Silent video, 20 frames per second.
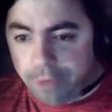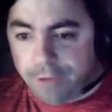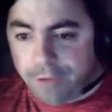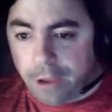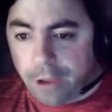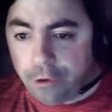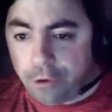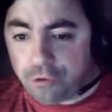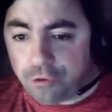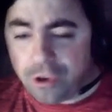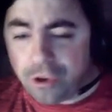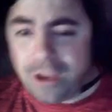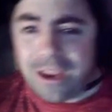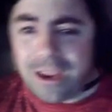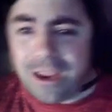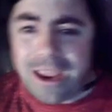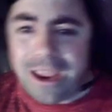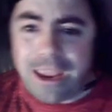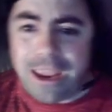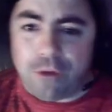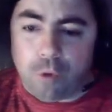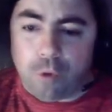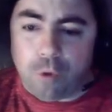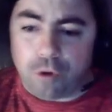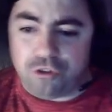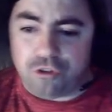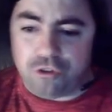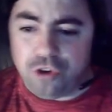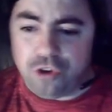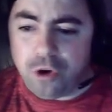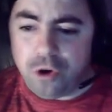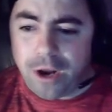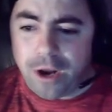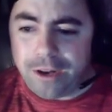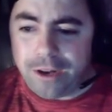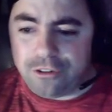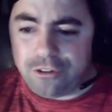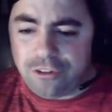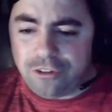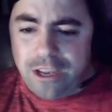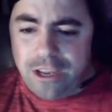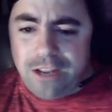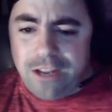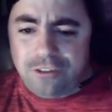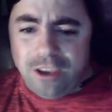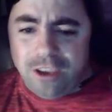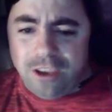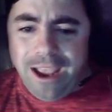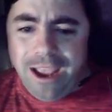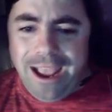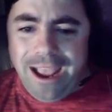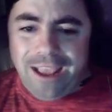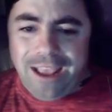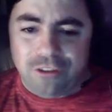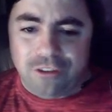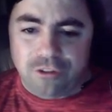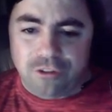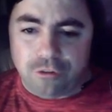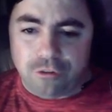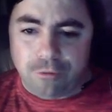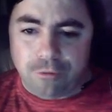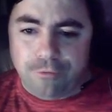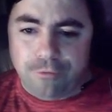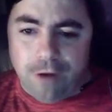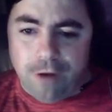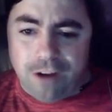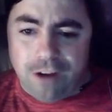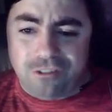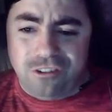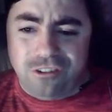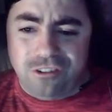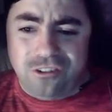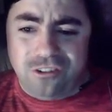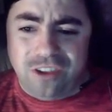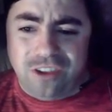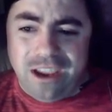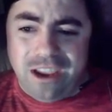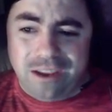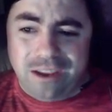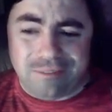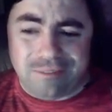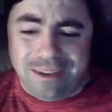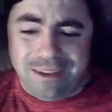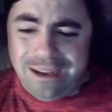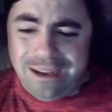values across the United States as this refreshes, and